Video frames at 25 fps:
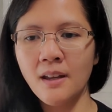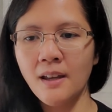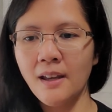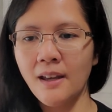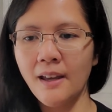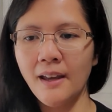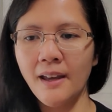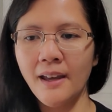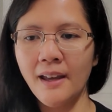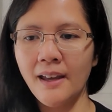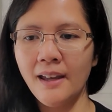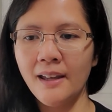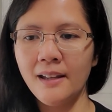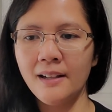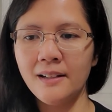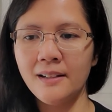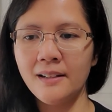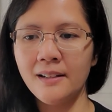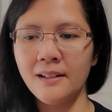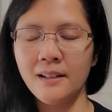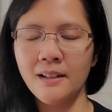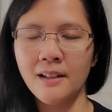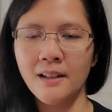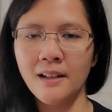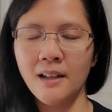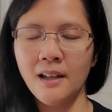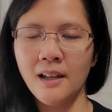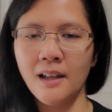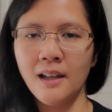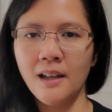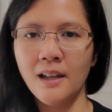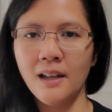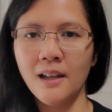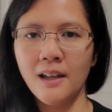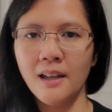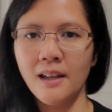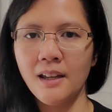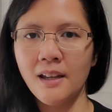And
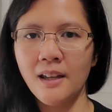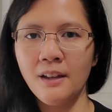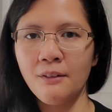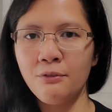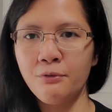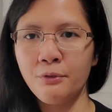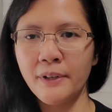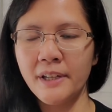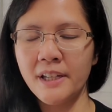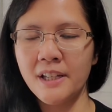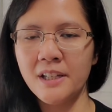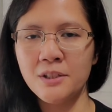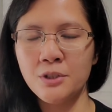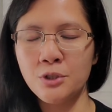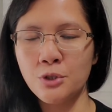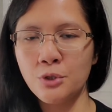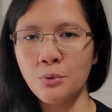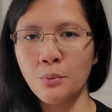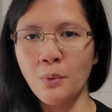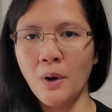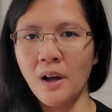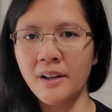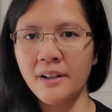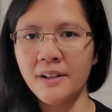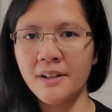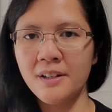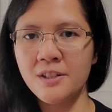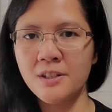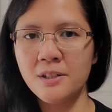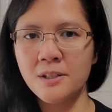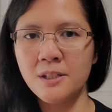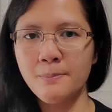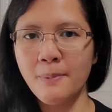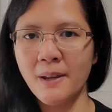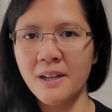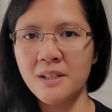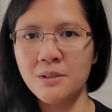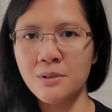if we do want a
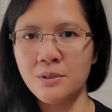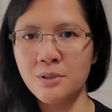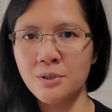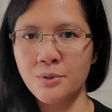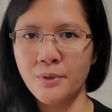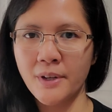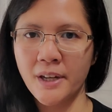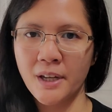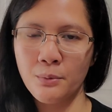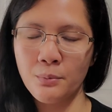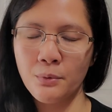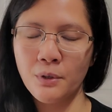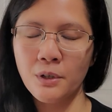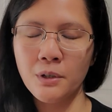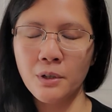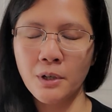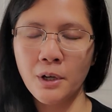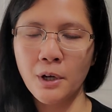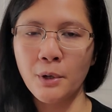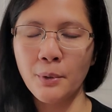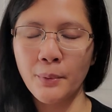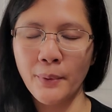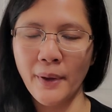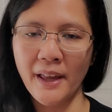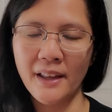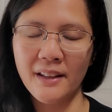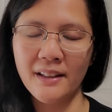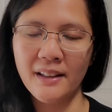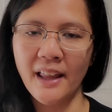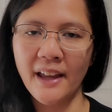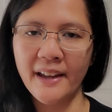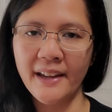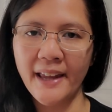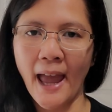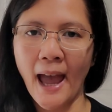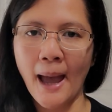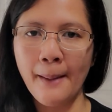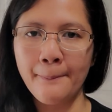special drink, we'll go at
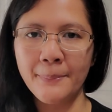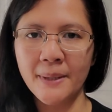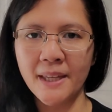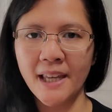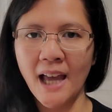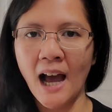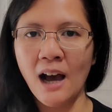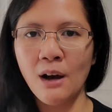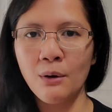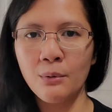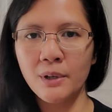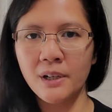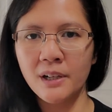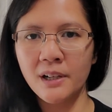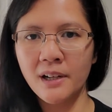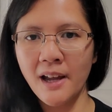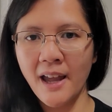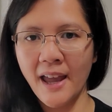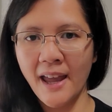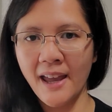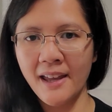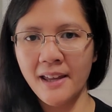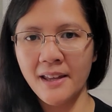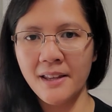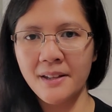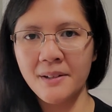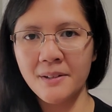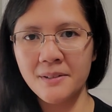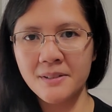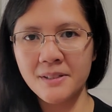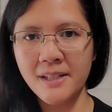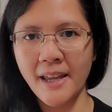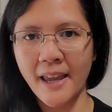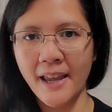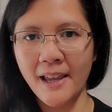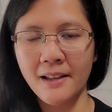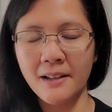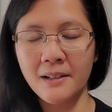like happy hour and
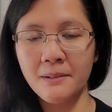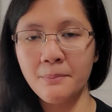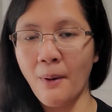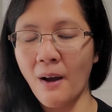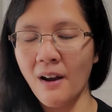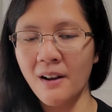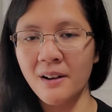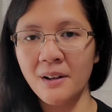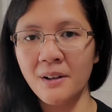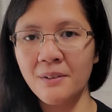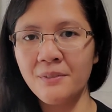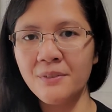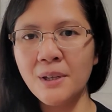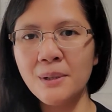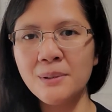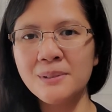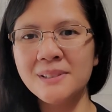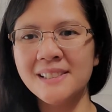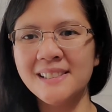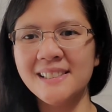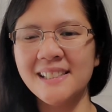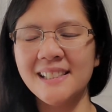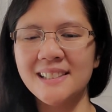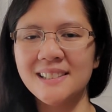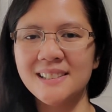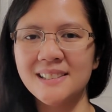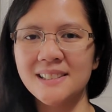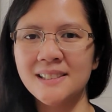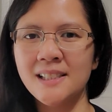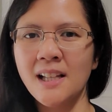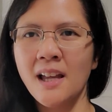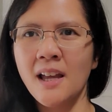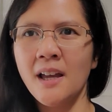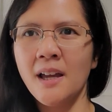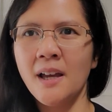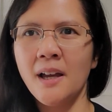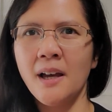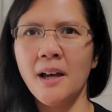take part of those deals.
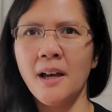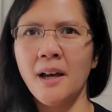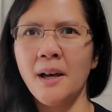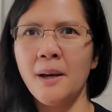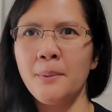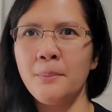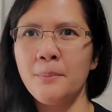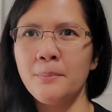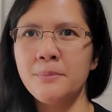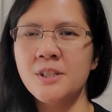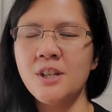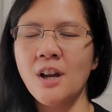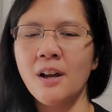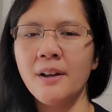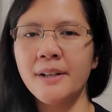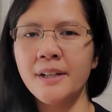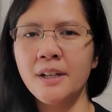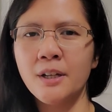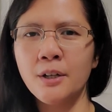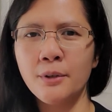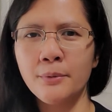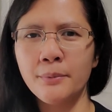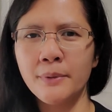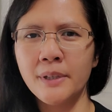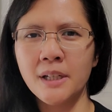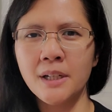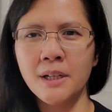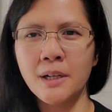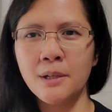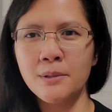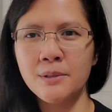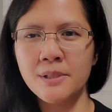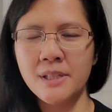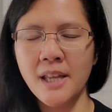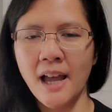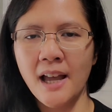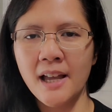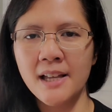Johnny
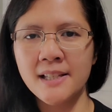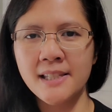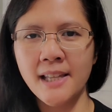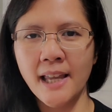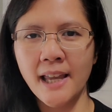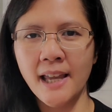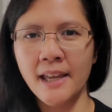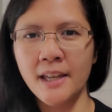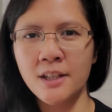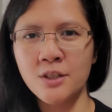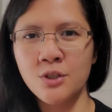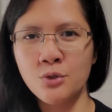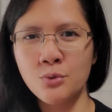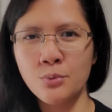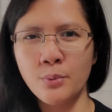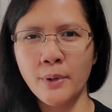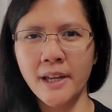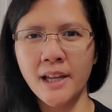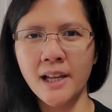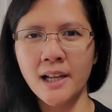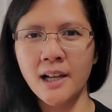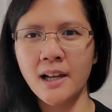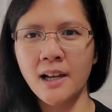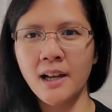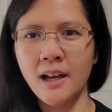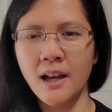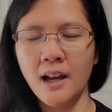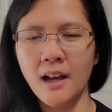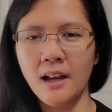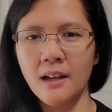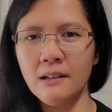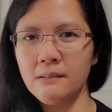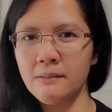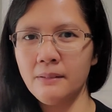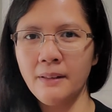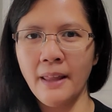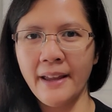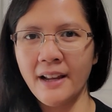Carino's has a drink
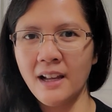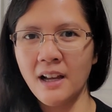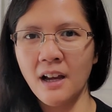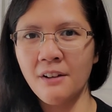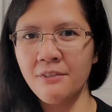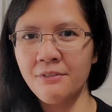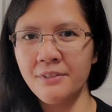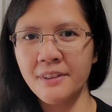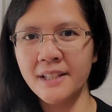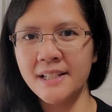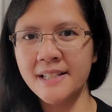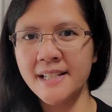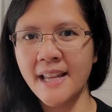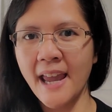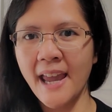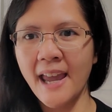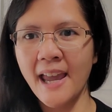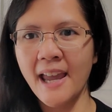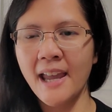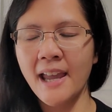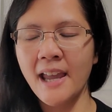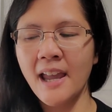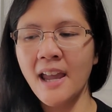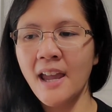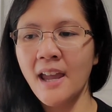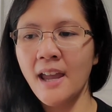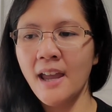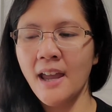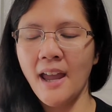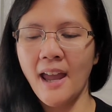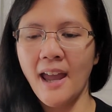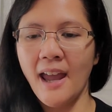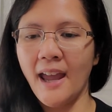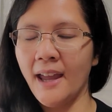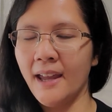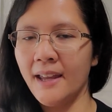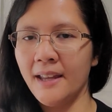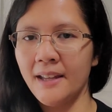like of the day,
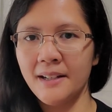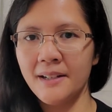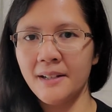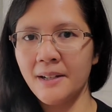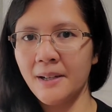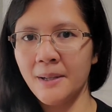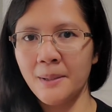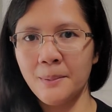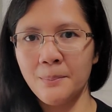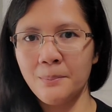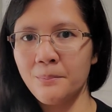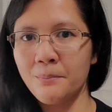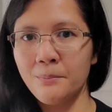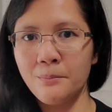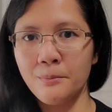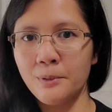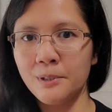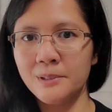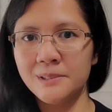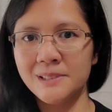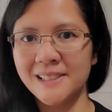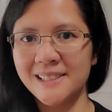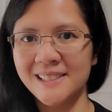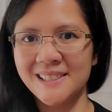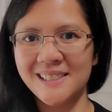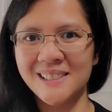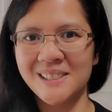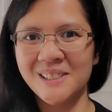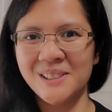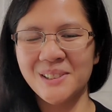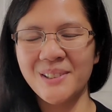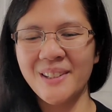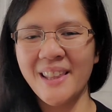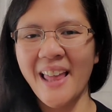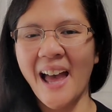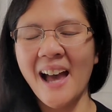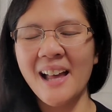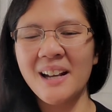and we'll just
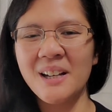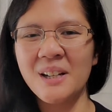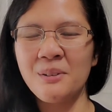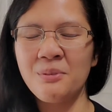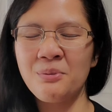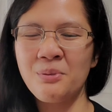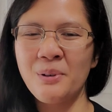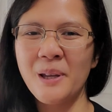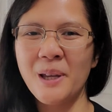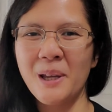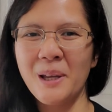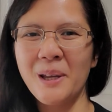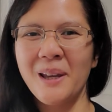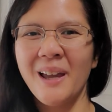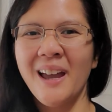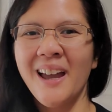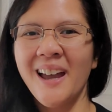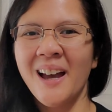do that if we